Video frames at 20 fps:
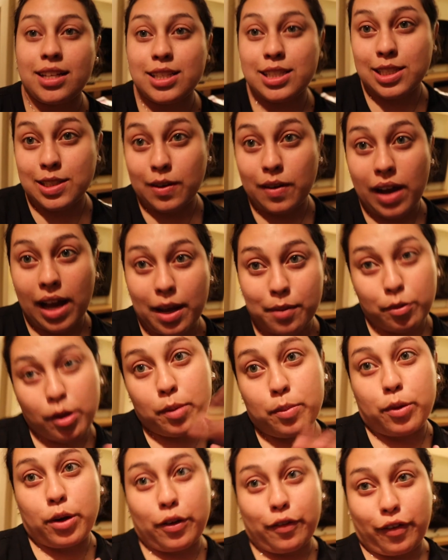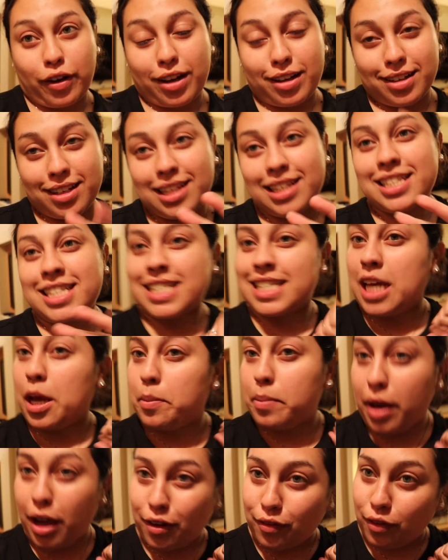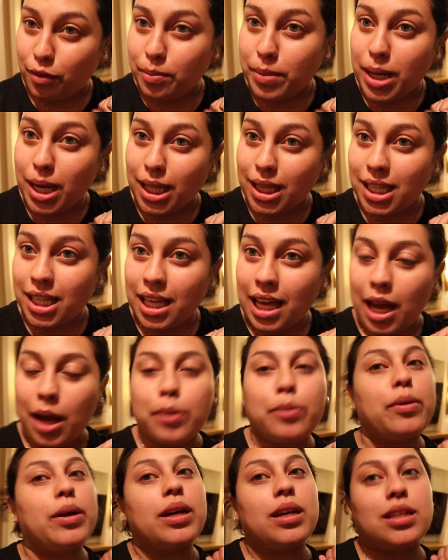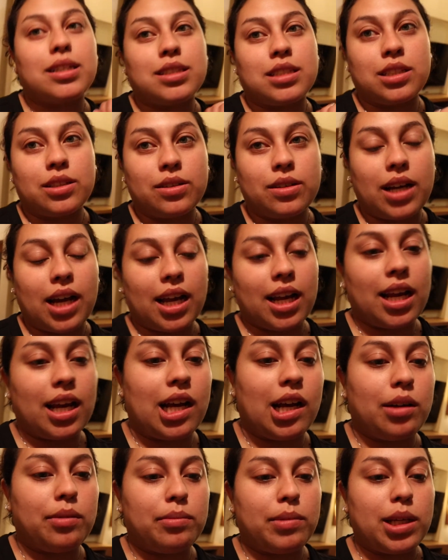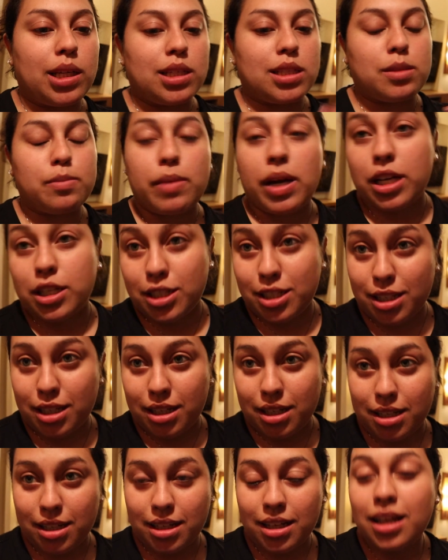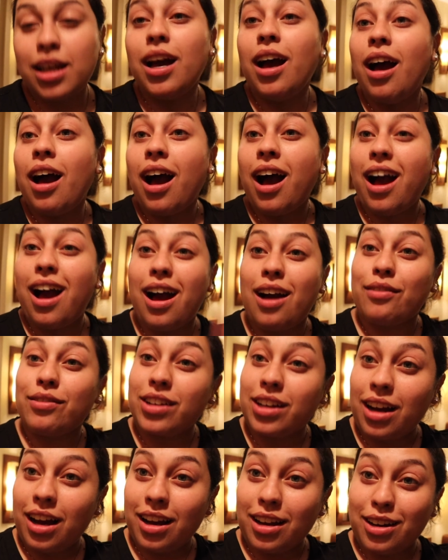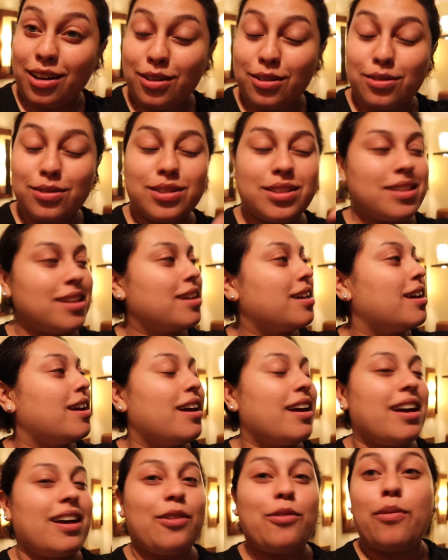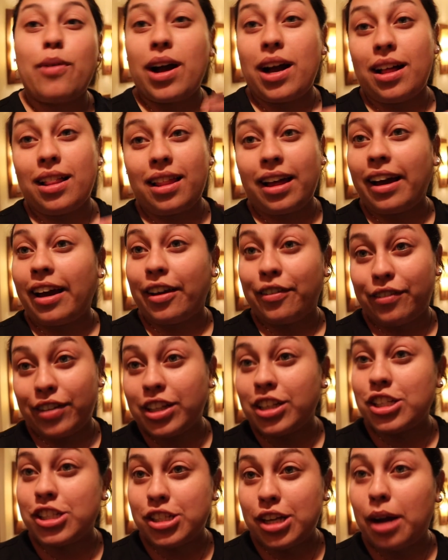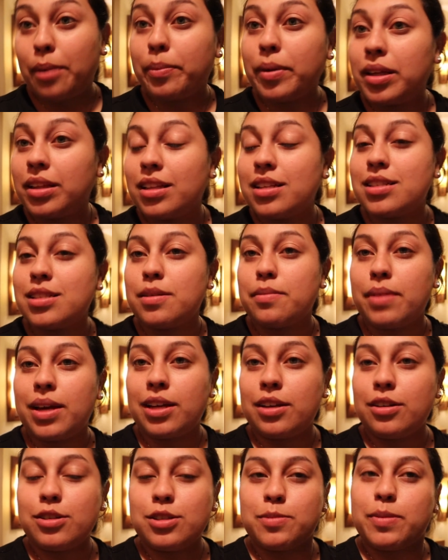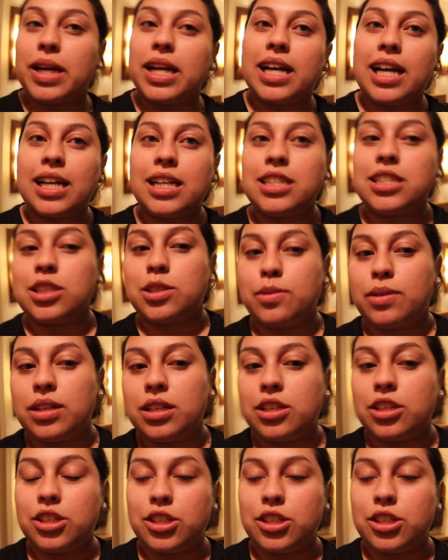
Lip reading: So I had my boyfriend step back from behind the camera to kind of help me smash the avocados while I finished chopping the tomatoes. But I kind of just wanted to